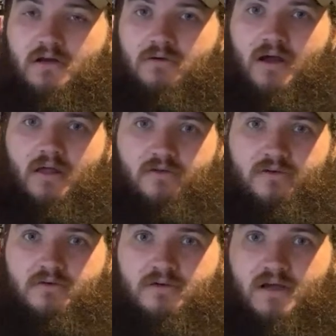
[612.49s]

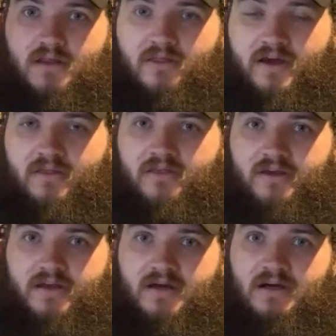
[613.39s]
rather than
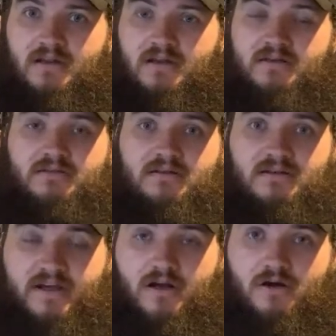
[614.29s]
the
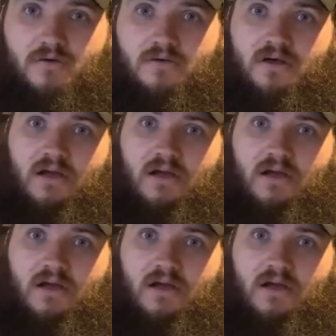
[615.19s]
Latino